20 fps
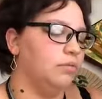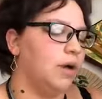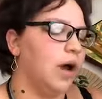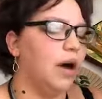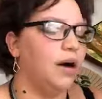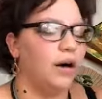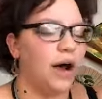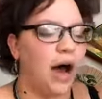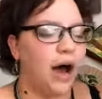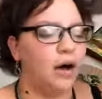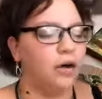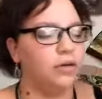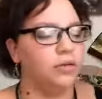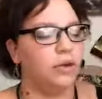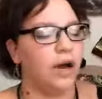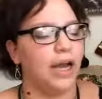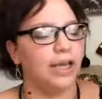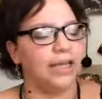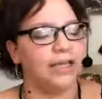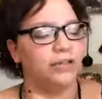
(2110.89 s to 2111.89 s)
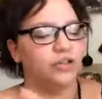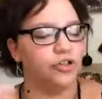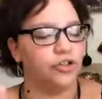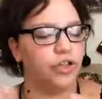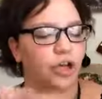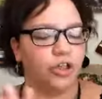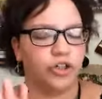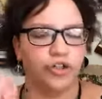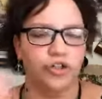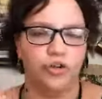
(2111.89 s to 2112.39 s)
I can
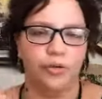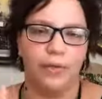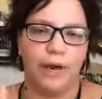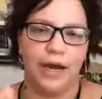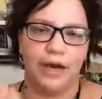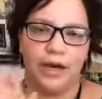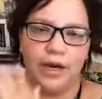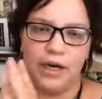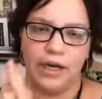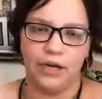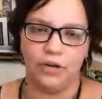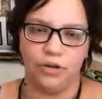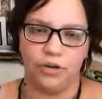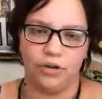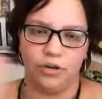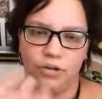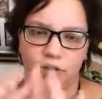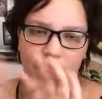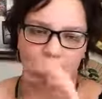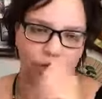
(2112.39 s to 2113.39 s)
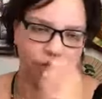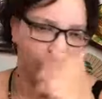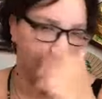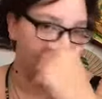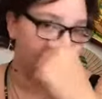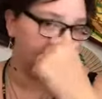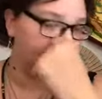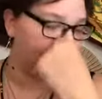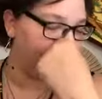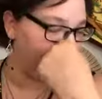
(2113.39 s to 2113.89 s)
talk to you about it in your
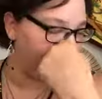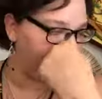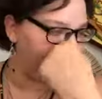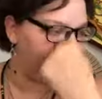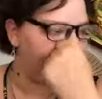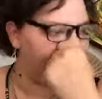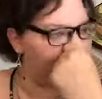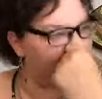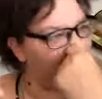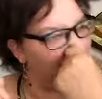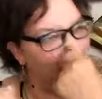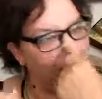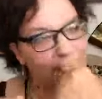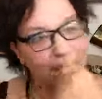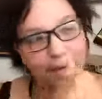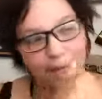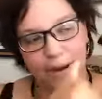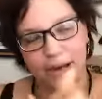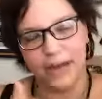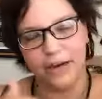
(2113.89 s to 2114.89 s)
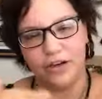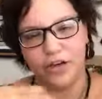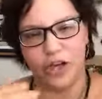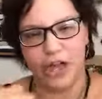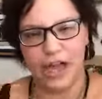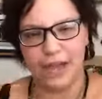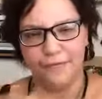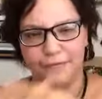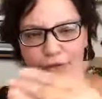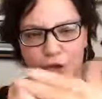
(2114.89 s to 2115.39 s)
session too. But
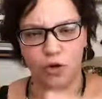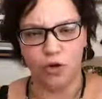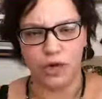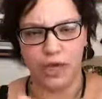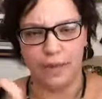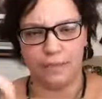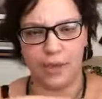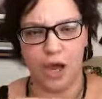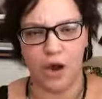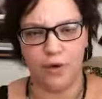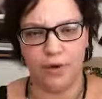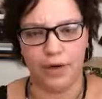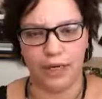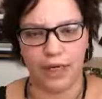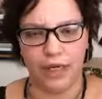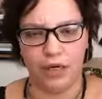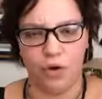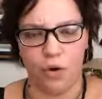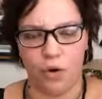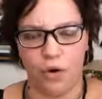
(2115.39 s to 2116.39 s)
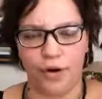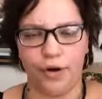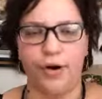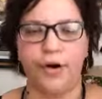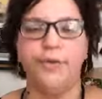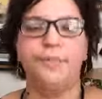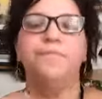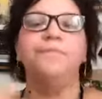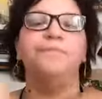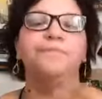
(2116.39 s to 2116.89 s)
if you keep going in
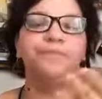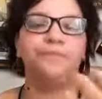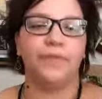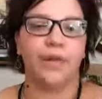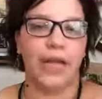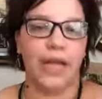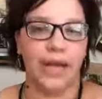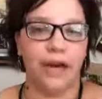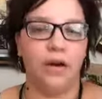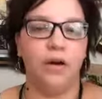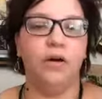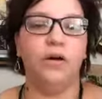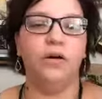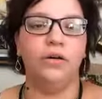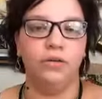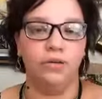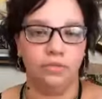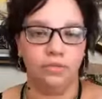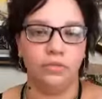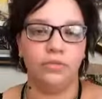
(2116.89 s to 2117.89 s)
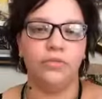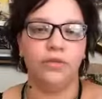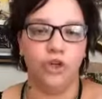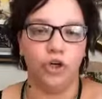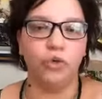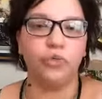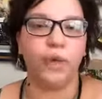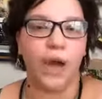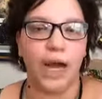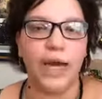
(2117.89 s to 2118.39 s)
order, you'll
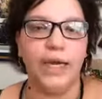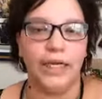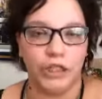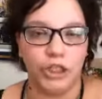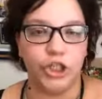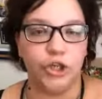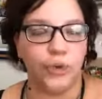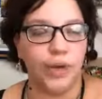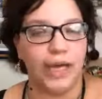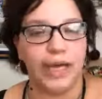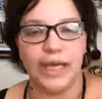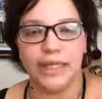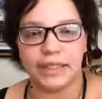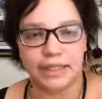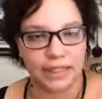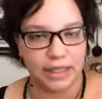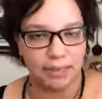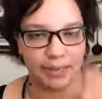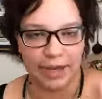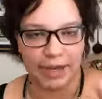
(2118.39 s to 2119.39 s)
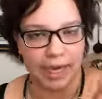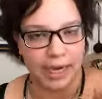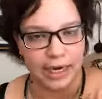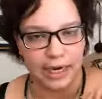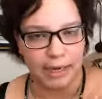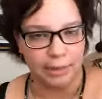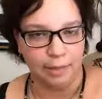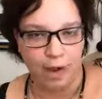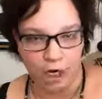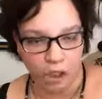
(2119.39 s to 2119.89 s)
run into it. It's the
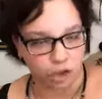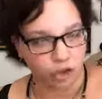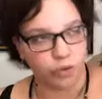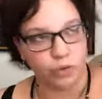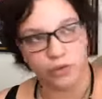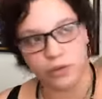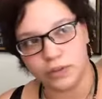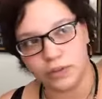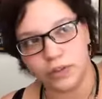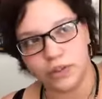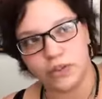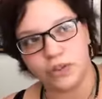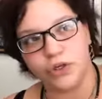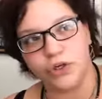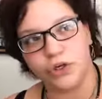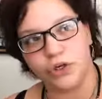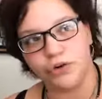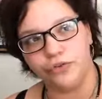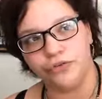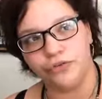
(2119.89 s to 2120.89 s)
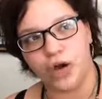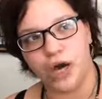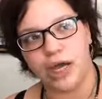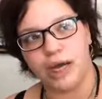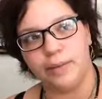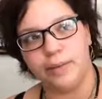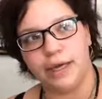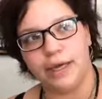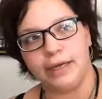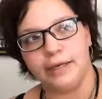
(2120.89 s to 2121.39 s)
beginning modules, so you're fine,
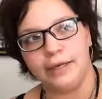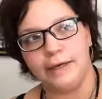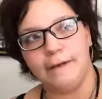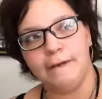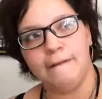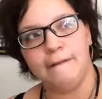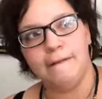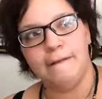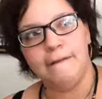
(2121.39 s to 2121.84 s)
Amanda.